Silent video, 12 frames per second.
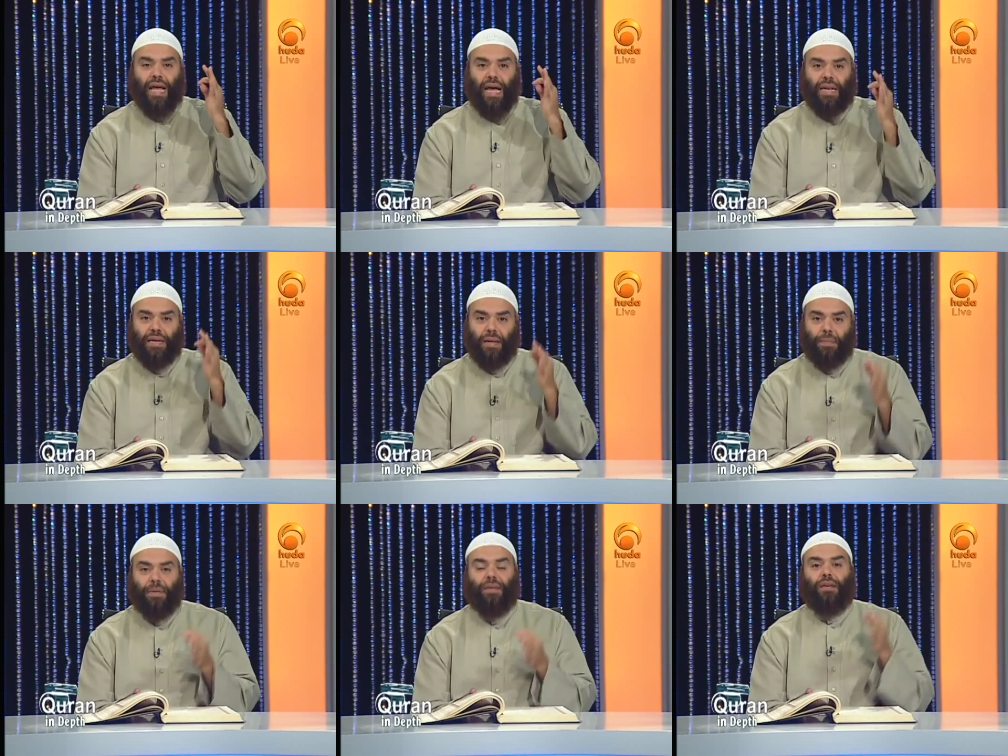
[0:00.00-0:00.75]
and
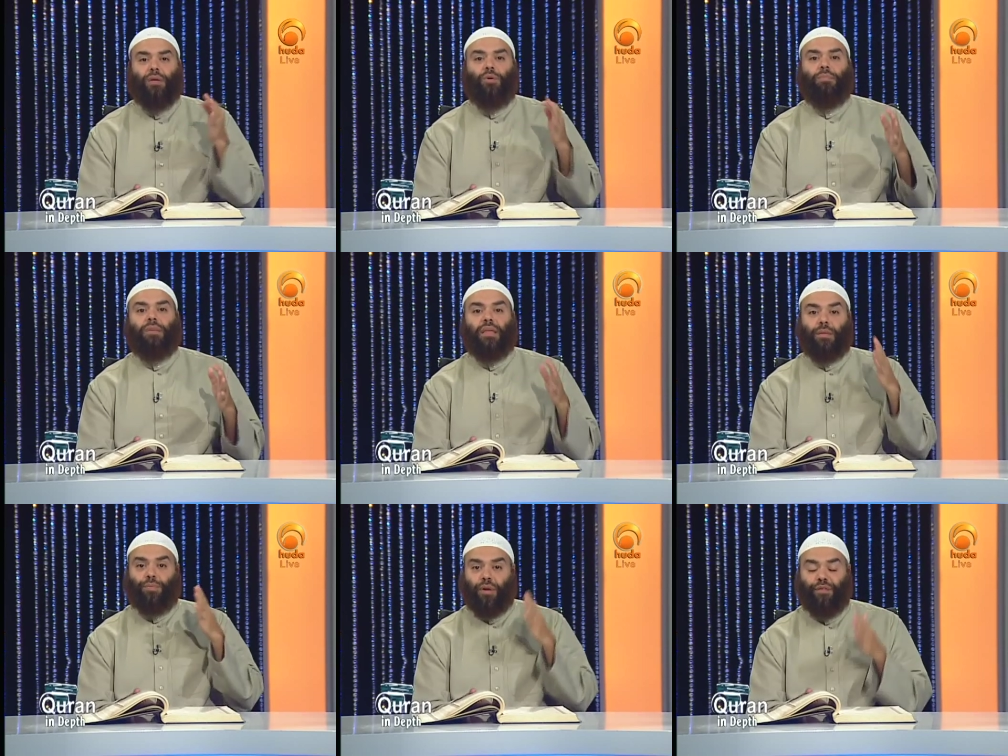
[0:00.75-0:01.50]
Nabi al-Ummi,
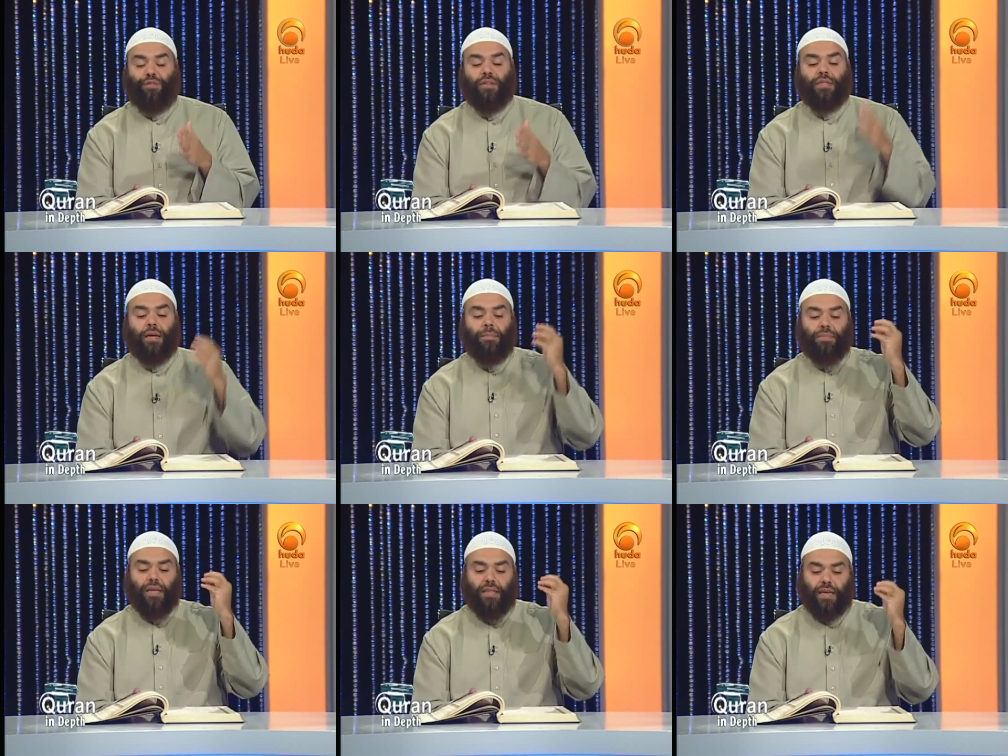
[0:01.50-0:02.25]
the prophet,
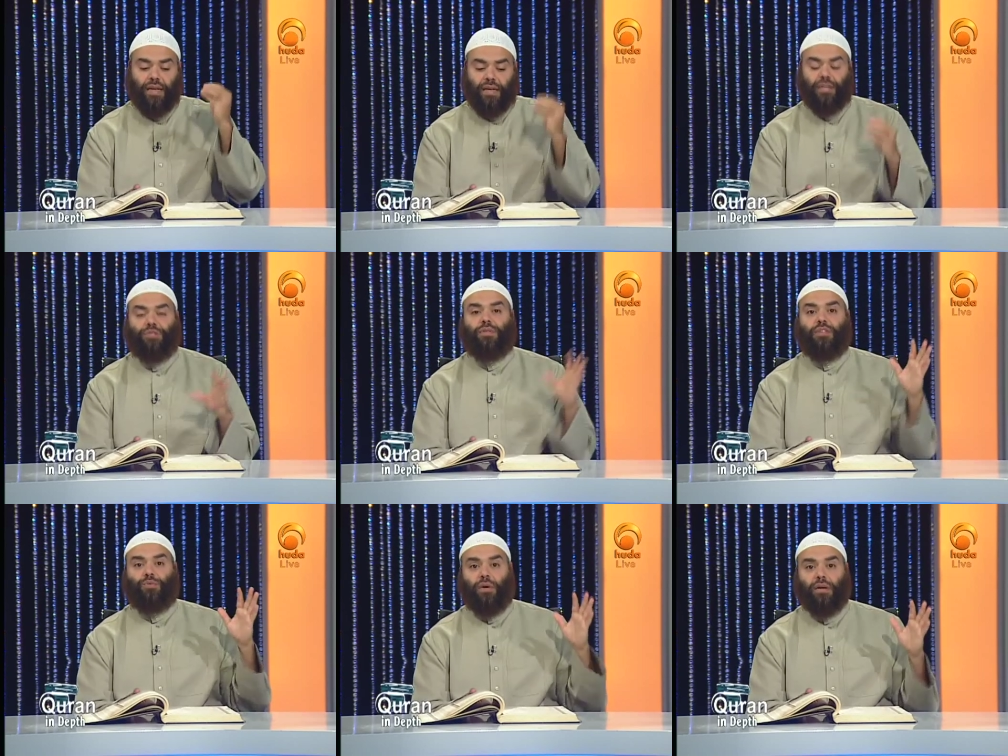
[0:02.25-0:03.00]
the
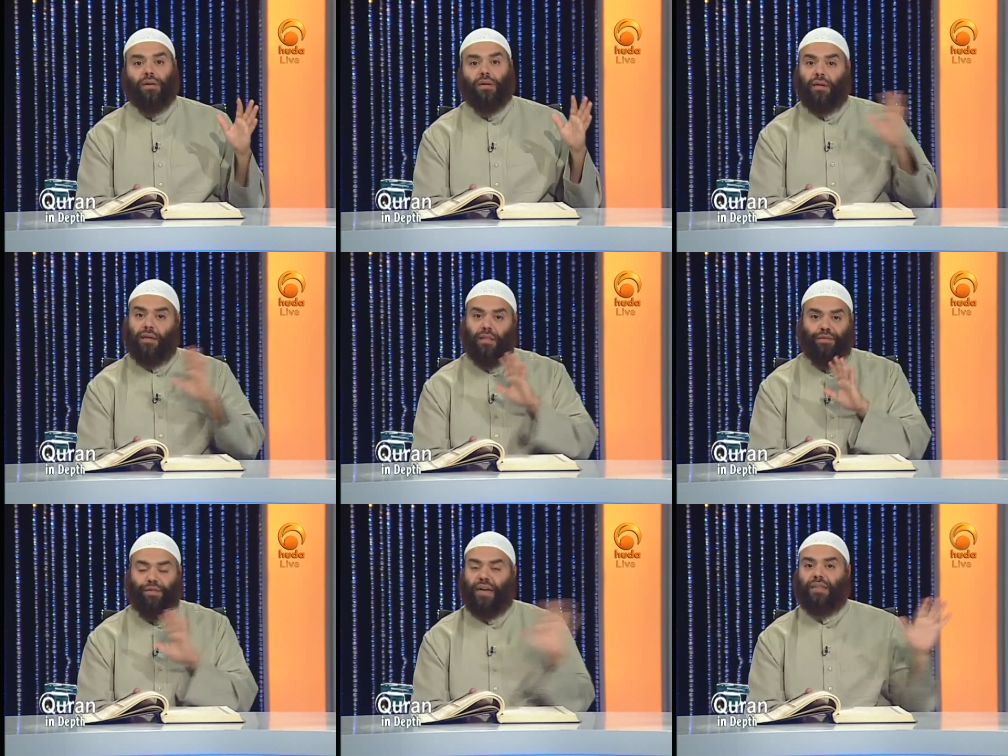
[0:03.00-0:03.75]
illiterate one,
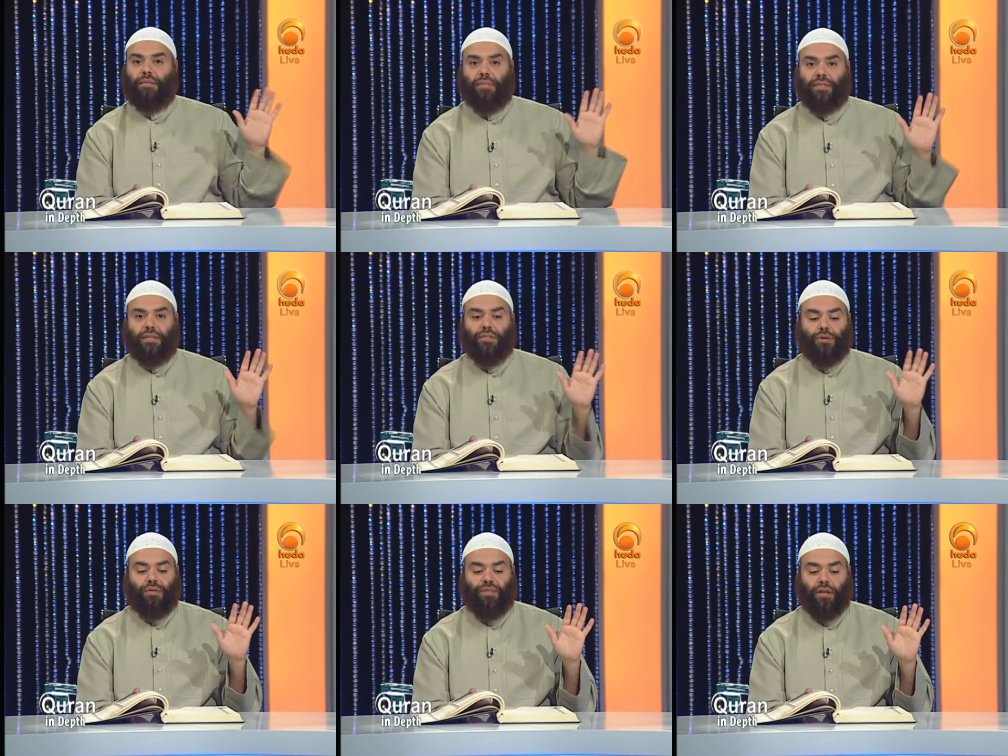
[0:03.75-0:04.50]
the final
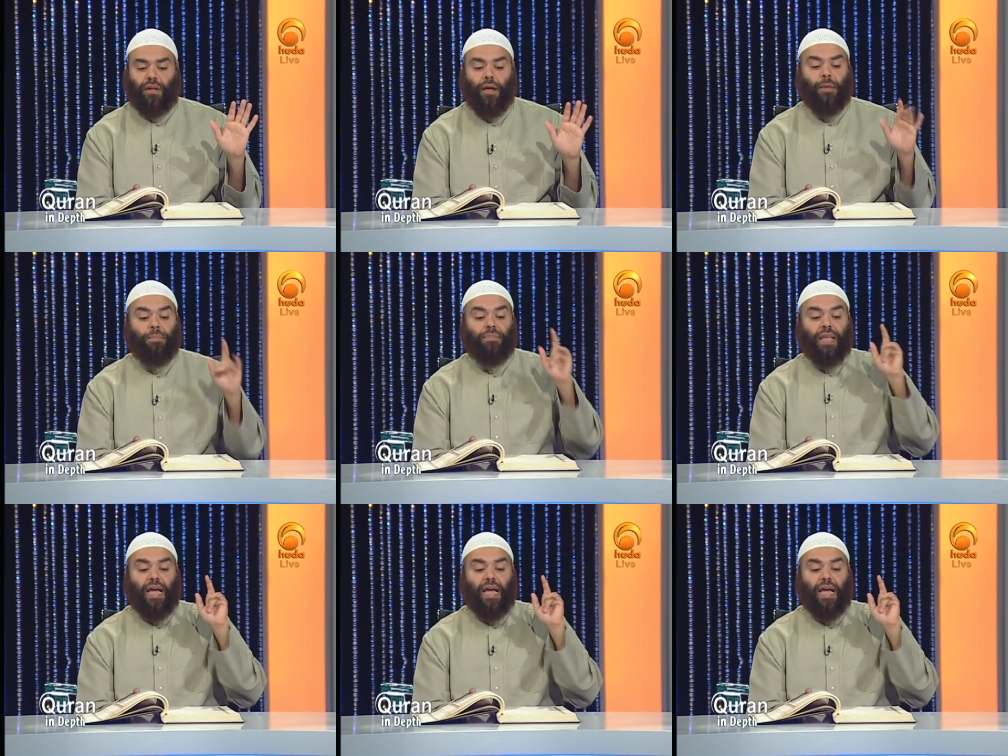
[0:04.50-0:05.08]
messenger of Allah,